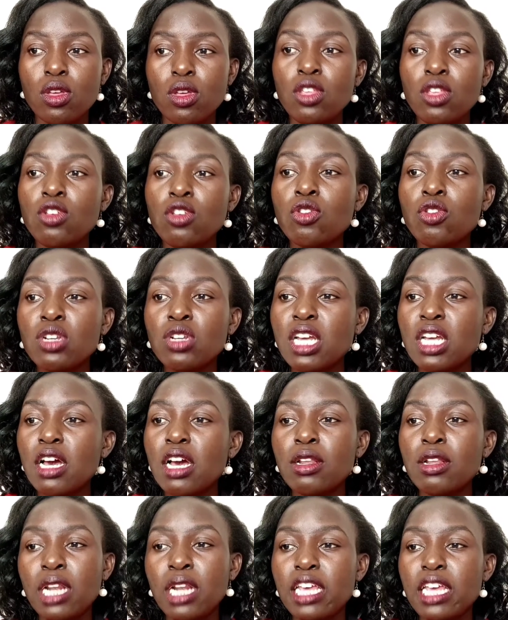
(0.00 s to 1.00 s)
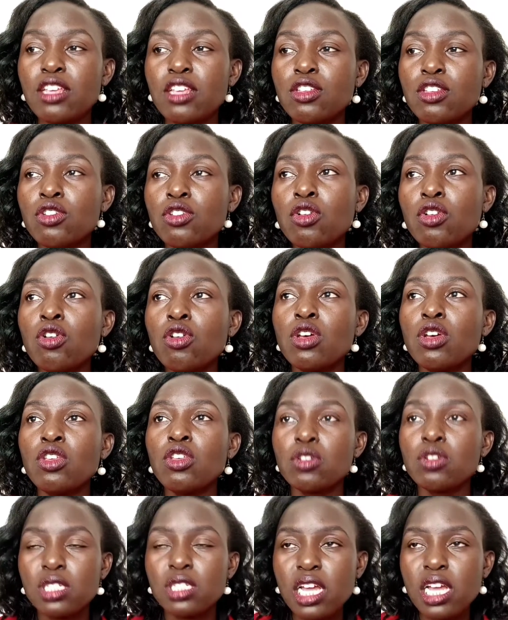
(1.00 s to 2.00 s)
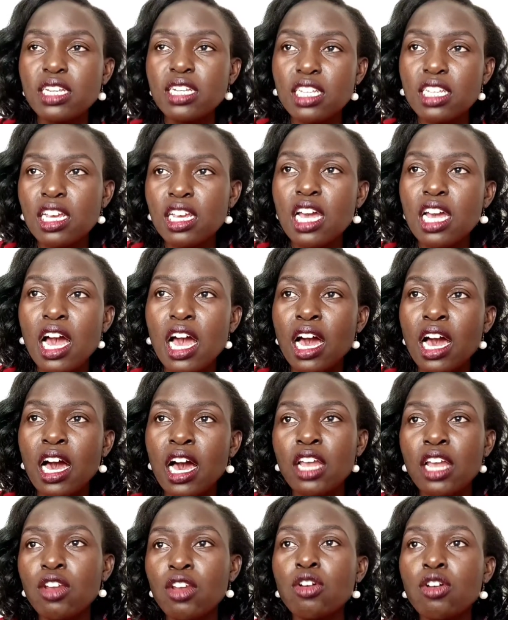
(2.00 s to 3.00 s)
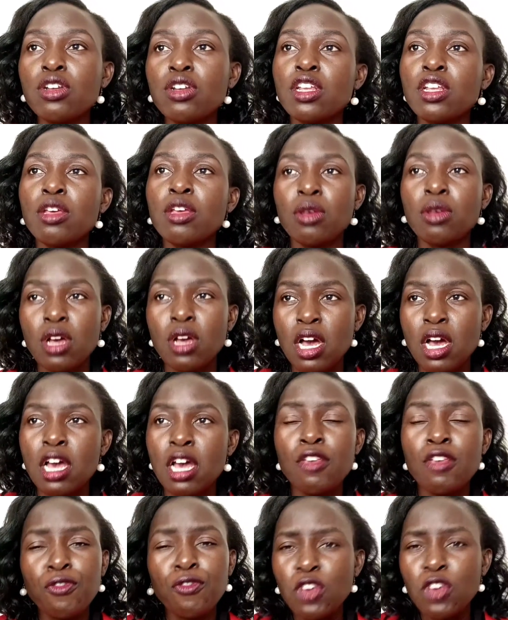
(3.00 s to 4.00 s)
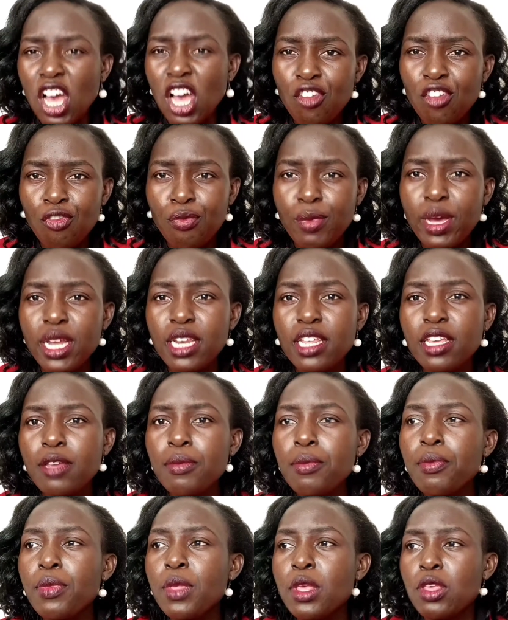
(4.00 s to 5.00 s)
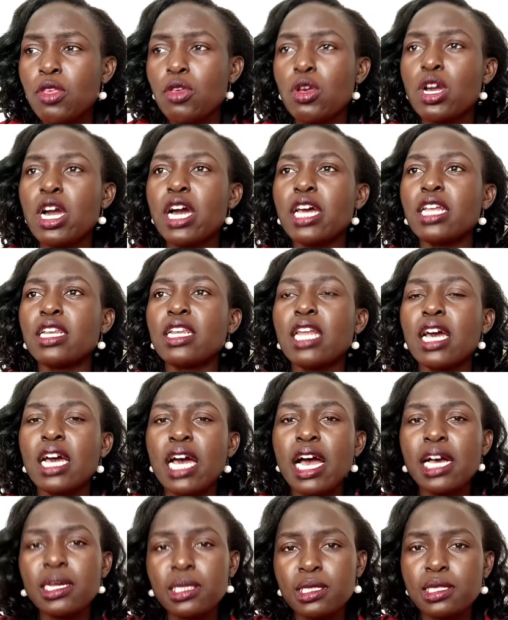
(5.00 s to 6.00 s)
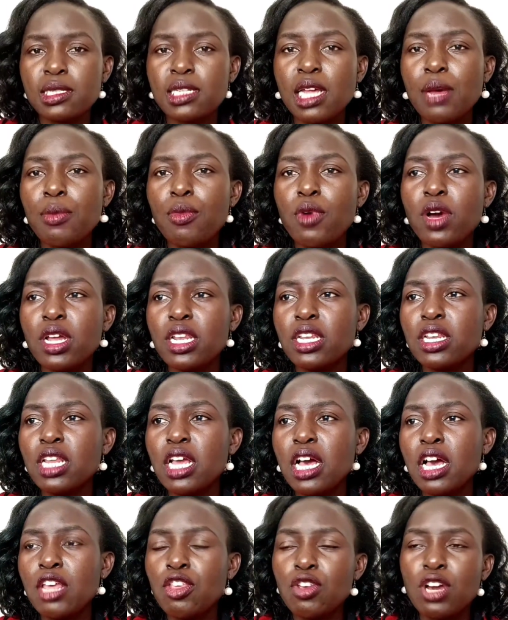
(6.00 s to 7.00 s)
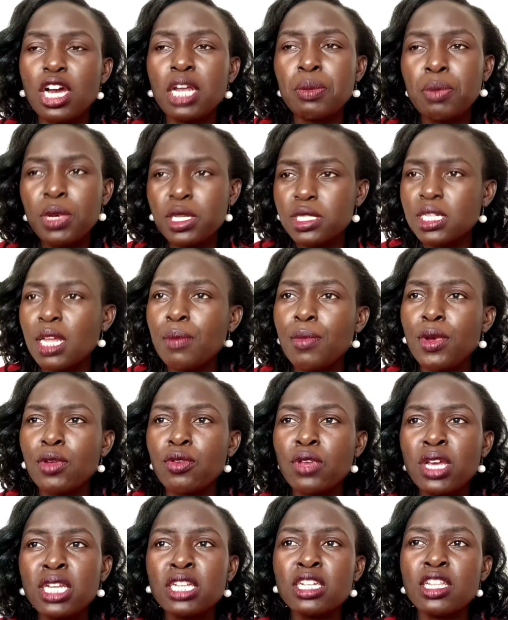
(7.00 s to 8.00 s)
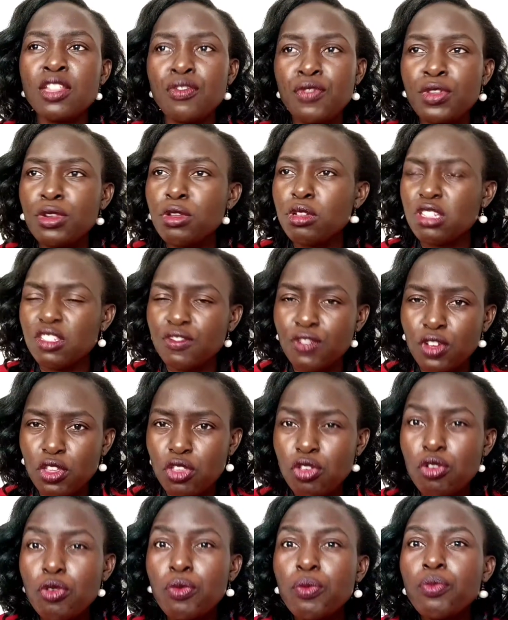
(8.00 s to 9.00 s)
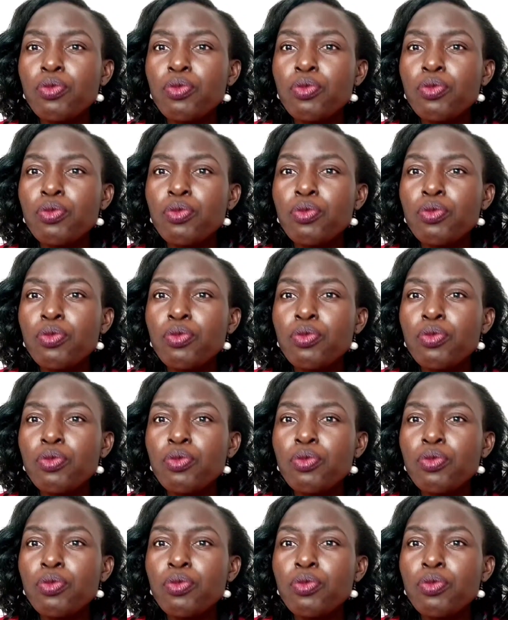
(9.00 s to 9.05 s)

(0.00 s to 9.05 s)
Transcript: you don't like, you know, you're starting alone. If you have money, you can ask someone, you can pay someone to edit the videos for you.